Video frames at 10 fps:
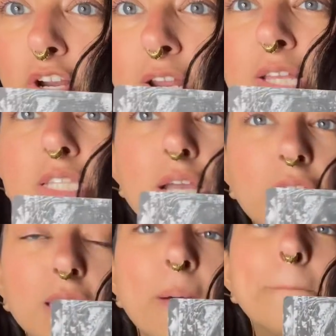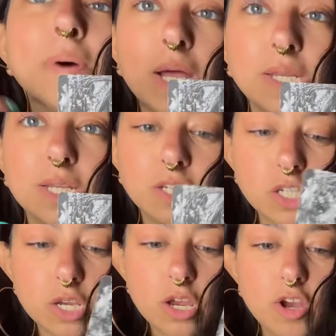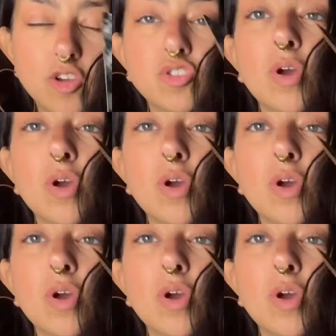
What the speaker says: And it is, again, abundant. So